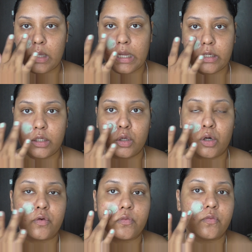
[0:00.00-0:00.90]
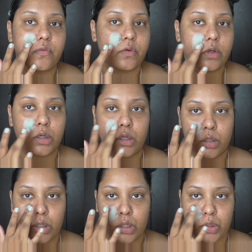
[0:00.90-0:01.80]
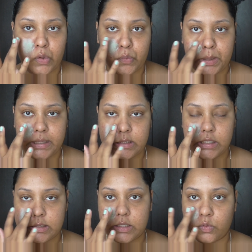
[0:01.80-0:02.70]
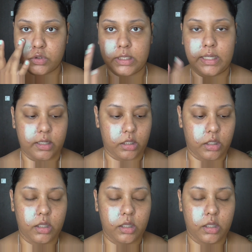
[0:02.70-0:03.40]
any of the redness and also like